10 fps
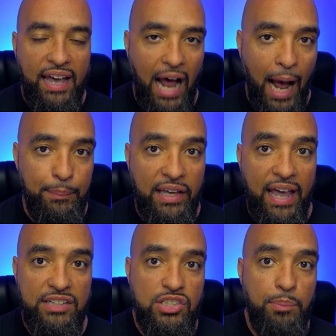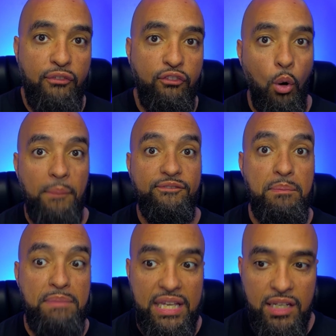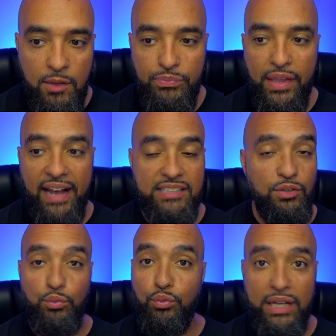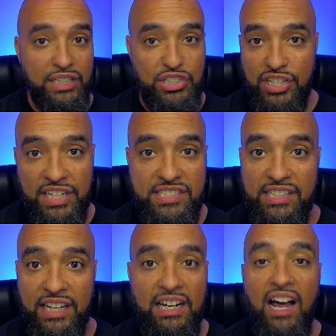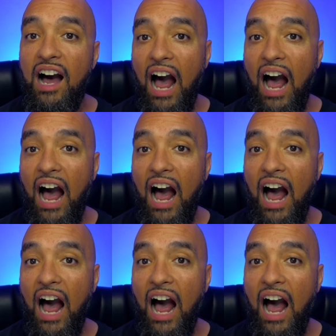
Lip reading: and obligated to perform for me. And it's a really shitty scene.